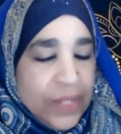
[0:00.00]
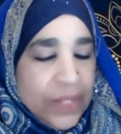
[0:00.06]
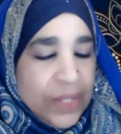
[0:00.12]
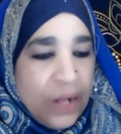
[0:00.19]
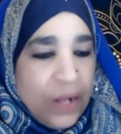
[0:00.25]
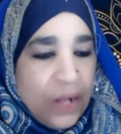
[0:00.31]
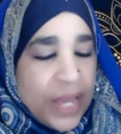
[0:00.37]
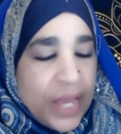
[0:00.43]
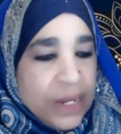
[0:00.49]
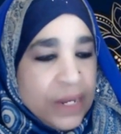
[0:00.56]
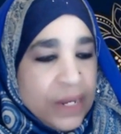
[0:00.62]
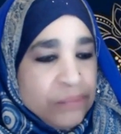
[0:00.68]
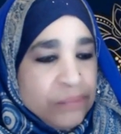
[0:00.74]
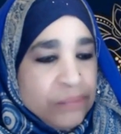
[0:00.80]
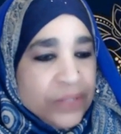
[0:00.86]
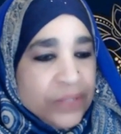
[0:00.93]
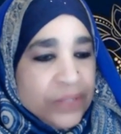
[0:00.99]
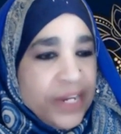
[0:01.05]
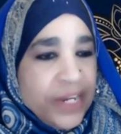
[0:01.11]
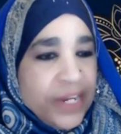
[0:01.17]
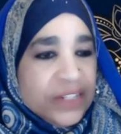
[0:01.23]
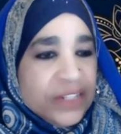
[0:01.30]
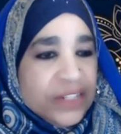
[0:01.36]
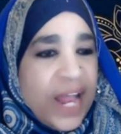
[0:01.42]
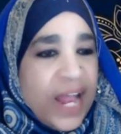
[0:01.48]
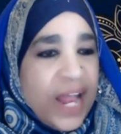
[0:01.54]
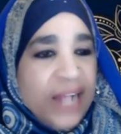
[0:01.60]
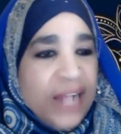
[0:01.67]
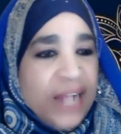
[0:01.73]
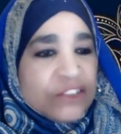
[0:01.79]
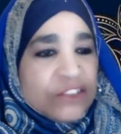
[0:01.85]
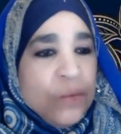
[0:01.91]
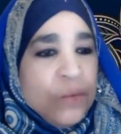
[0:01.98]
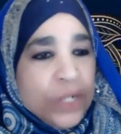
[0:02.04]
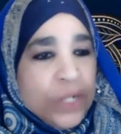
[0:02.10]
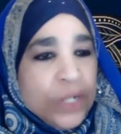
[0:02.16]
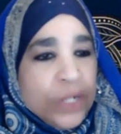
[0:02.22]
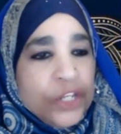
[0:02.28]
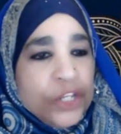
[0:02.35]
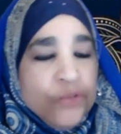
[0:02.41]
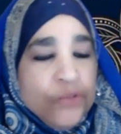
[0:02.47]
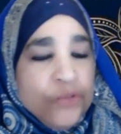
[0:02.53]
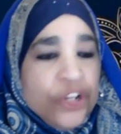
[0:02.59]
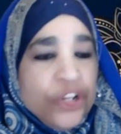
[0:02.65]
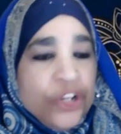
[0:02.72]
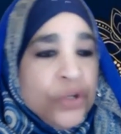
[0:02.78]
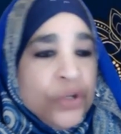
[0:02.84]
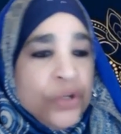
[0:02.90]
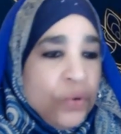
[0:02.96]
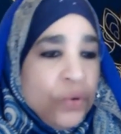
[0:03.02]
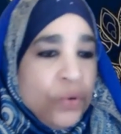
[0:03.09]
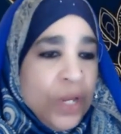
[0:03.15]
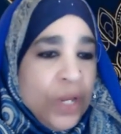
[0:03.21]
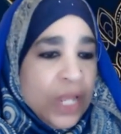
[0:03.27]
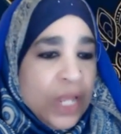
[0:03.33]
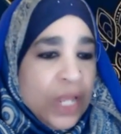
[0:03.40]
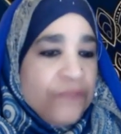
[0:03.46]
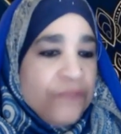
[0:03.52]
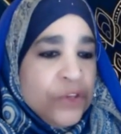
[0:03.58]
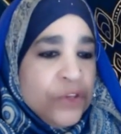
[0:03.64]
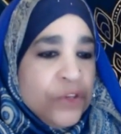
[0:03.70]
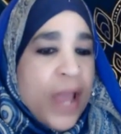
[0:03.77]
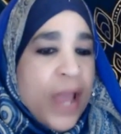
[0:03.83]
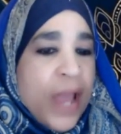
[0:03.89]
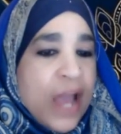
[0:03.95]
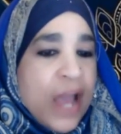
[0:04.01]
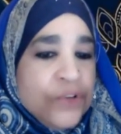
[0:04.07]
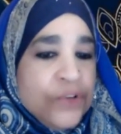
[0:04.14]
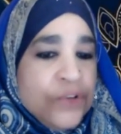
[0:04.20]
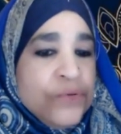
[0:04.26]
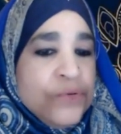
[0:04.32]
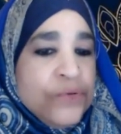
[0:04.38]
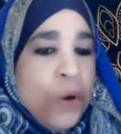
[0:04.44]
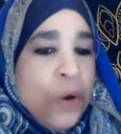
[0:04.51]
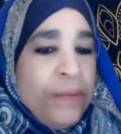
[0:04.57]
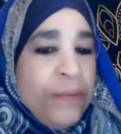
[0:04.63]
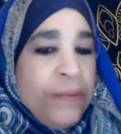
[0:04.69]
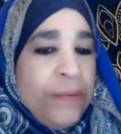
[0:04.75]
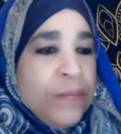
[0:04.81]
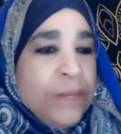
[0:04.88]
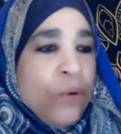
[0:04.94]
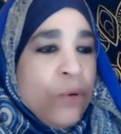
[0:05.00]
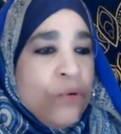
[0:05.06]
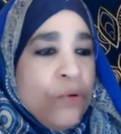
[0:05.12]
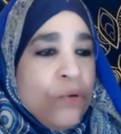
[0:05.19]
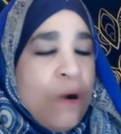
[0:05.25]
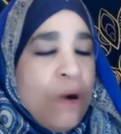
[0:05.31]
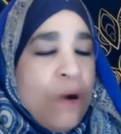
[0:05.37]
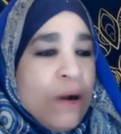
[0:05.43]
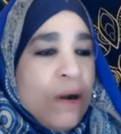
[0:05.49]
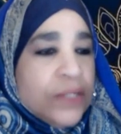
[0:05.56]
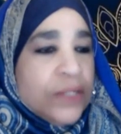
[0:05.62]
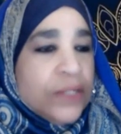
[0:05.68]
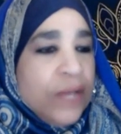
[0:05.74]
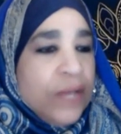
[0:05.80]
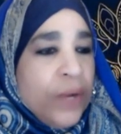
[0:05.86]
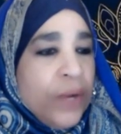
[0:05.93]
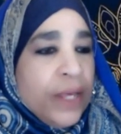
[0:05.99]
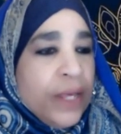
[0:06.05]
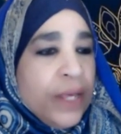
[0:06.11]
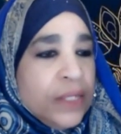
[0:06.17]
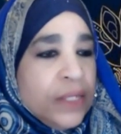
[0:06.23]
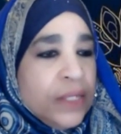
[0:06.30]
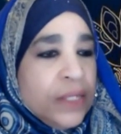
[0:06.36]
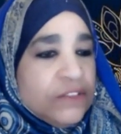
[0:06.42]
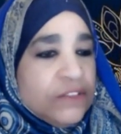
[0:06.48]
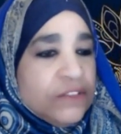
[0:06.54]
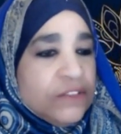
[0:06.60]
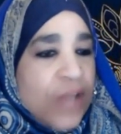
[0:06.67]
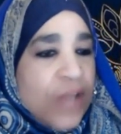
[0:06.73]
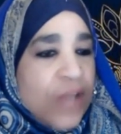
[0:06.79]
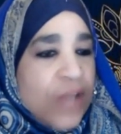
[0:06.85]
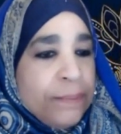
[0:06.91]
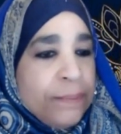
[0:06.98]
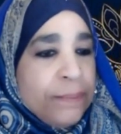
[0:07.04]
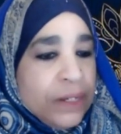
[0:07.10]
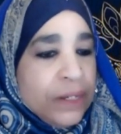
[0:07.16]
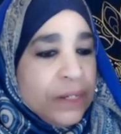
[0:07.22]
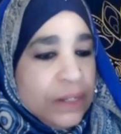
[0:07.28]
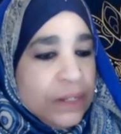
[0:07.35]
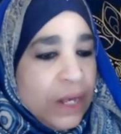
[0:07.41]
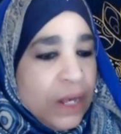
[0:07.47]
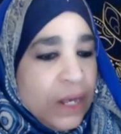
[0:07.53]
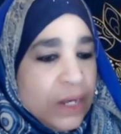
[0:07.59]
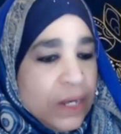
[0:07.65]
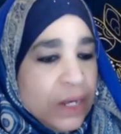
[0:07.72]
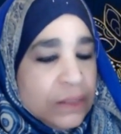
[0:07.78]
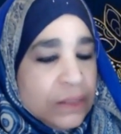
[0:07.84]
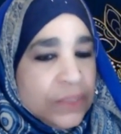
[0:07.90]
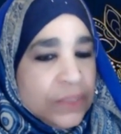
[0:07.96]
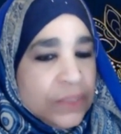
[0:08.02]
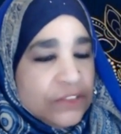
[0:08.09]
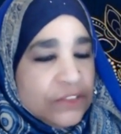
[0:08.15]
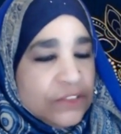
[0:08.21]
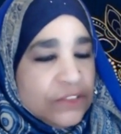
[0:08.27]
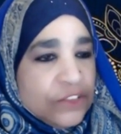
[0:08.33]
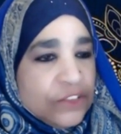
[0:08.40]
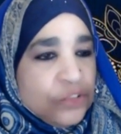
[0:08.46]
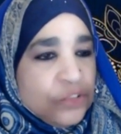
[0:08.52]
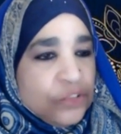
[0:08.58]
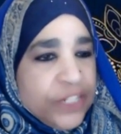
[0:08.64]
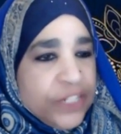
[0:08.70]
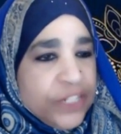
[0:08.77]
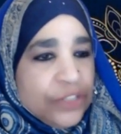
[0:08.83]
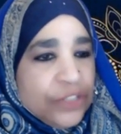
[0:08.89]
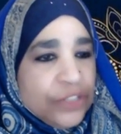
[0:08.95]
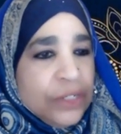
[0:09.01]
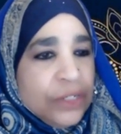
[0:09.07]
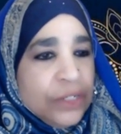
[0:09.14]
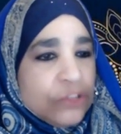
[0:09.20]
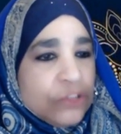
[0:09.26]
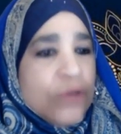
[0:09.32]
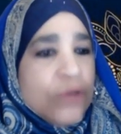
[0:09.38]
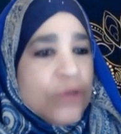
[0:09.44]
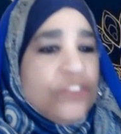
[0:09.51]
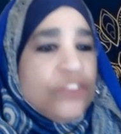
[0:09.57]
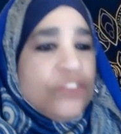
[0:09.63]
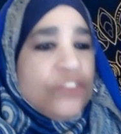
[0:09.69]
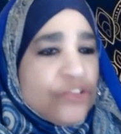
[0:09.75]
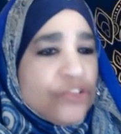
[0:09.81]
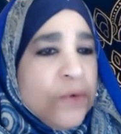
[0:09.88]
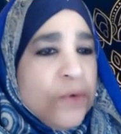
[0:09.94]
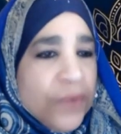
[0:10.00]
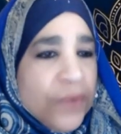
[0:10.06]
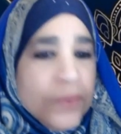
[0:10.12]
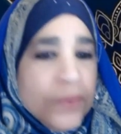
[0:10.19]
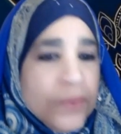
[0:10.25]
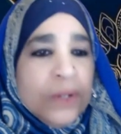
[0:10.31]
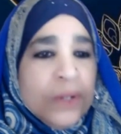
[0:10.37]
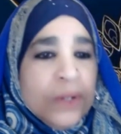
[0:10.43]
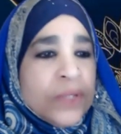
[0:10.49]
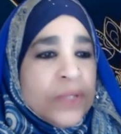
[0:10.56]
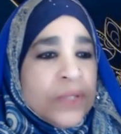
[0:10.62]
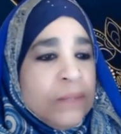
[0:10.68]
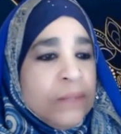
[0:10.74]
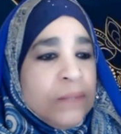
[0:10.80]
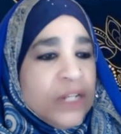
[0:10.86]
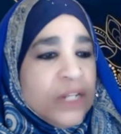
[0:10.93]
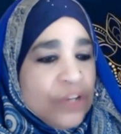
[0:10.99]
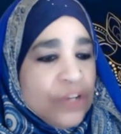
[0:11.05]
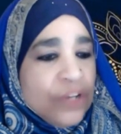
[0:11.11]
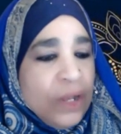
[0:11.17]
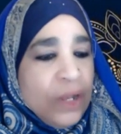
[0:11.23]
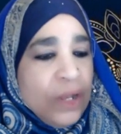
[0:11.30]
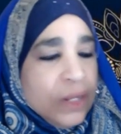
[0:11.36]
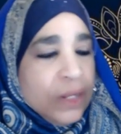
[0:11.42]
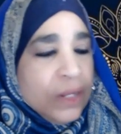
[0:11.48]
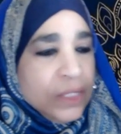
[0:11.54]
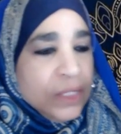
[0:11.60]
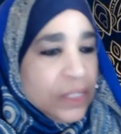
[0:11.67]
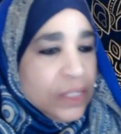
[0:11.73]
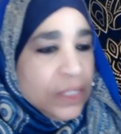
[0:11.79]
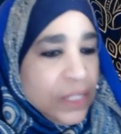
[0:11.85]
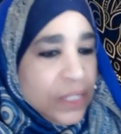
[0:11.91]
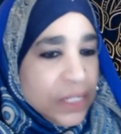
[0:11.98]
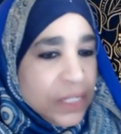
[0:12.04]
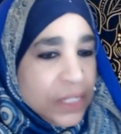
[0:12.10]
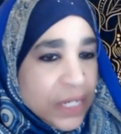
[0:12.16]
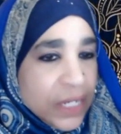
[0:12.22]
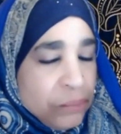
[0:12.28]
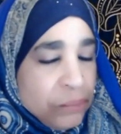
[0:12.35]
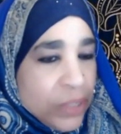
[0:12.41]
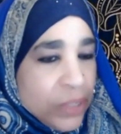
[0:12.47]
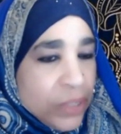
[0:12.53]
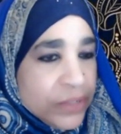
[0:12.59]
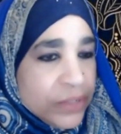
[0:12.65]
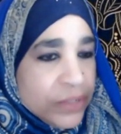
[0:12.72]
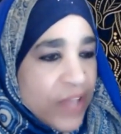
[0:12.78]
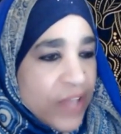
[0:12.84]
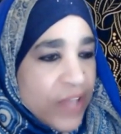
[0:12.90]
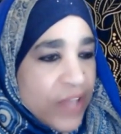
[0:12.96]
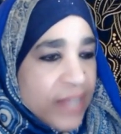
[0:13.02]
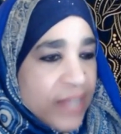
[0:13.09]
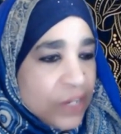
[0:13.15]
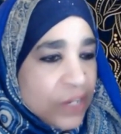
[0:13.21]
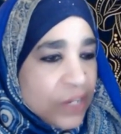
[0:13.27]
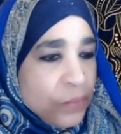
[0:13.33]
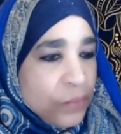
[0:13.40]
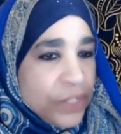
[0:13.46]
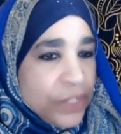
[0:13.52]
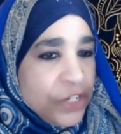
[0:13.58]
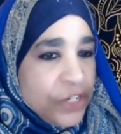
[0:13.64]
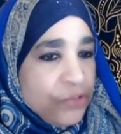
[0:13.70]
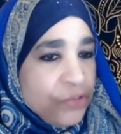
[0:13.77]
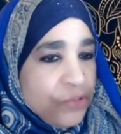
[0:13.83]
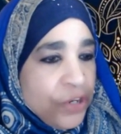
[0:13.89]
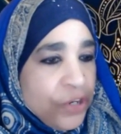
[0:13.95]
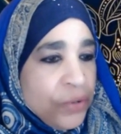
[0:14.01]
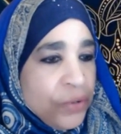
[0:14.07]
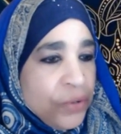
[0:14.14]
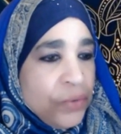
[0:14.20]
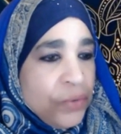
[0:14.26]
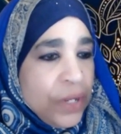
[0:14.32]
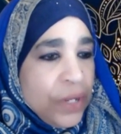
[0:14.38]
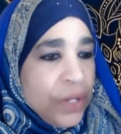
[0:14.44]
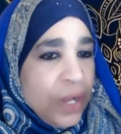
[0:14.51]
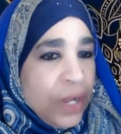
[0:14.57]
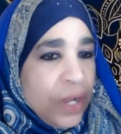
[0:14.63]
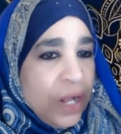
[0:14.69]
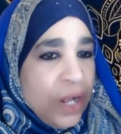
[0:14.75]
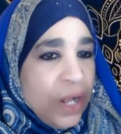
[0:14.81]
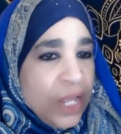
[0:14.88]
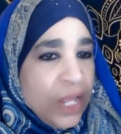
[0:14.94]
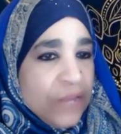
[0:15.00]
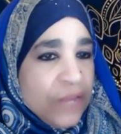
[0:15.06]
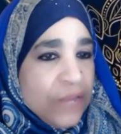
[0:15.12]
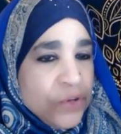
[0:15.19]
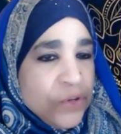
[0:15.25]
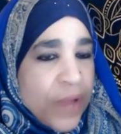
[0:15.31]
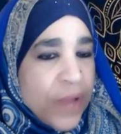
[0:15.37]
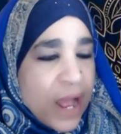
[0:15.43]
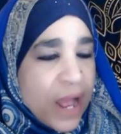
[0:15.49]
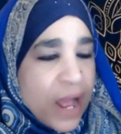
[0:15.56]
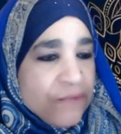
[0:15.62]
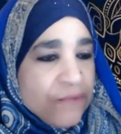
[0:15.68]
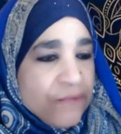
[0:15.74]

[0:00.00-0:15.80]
Okay, the brother here is asking, what do you do if you know people who are that way? He's typing, what is this, Twitch? Or no, this is Trovo. Okay, mashallah. Yeah, the brother is asking, what do you do if you have